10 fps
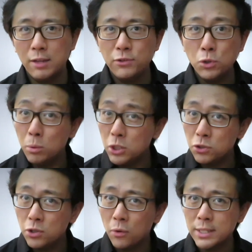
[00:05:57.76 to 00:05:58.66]
if you wish
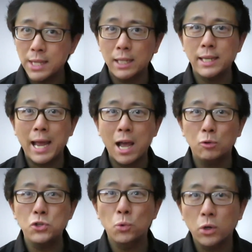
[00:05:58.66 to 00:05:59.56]
to know exactly how
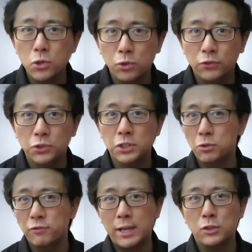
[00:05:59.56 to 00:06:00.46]
your university or
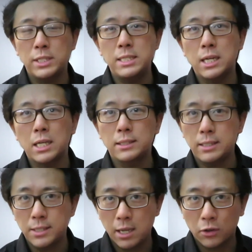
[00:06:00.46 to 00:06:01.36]
faculty does
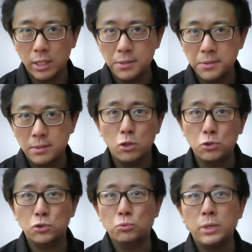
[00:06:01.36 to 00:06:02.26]
these hearings, you
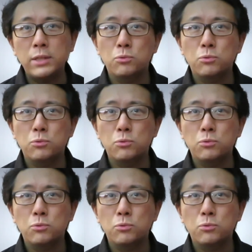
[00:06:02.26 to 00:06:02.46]
should read the